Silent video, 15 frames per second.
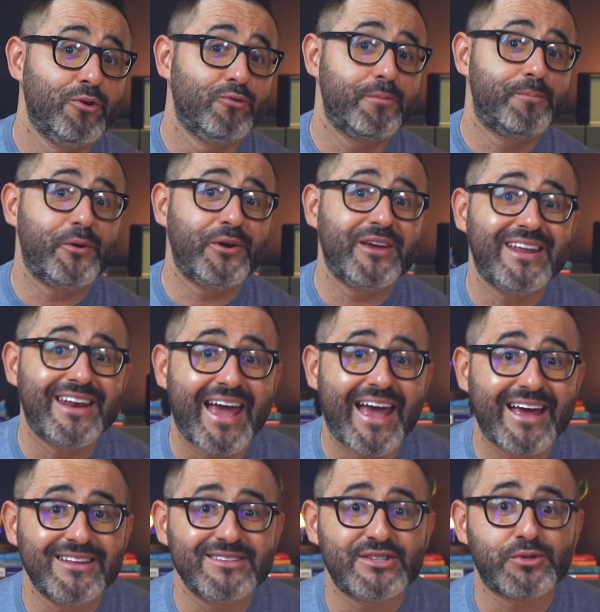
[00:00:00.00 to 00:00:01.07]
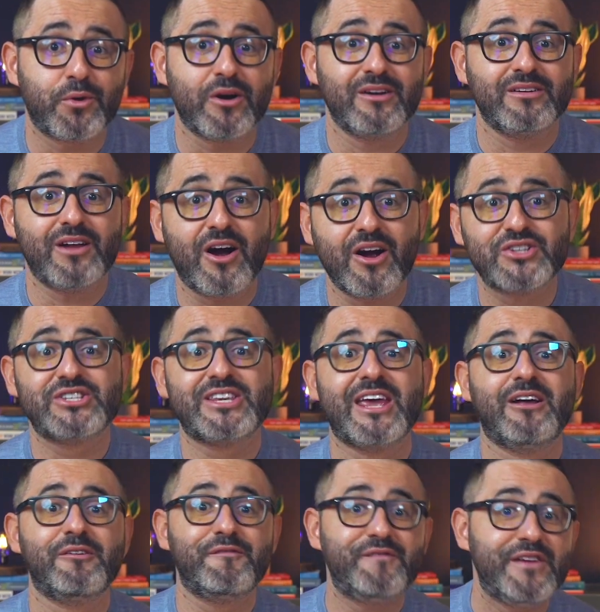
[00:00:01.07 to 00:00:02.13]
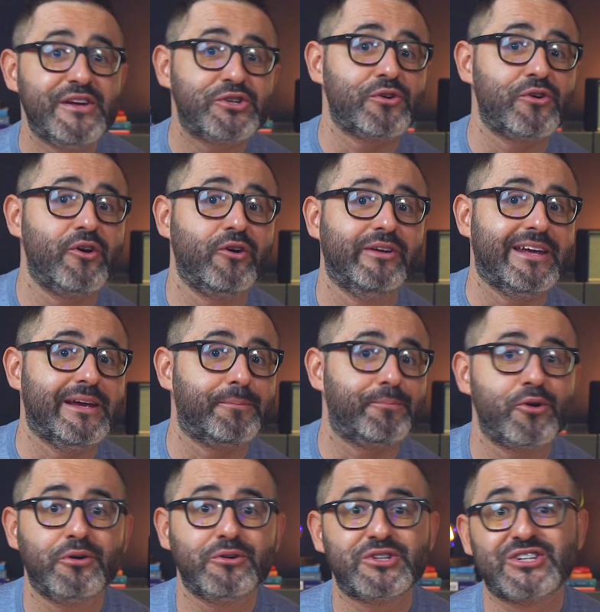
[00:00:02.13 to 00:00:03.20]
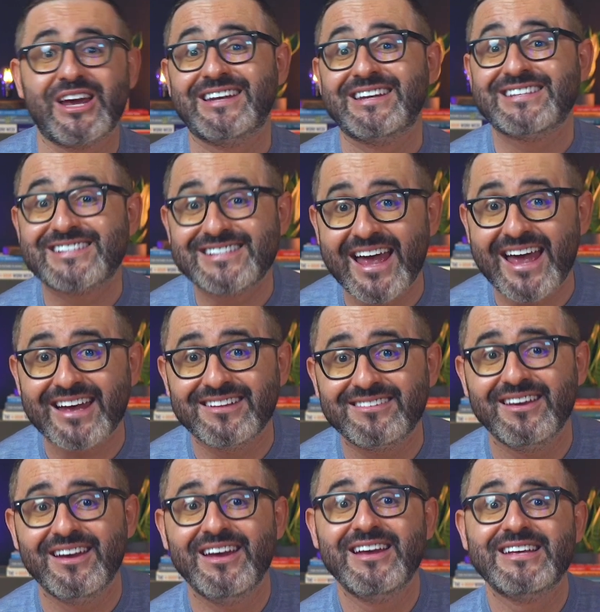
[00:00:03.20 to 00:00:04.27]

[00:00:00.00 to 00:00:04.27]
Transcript: We're putting an end to our large-scale feature-only approach and instead,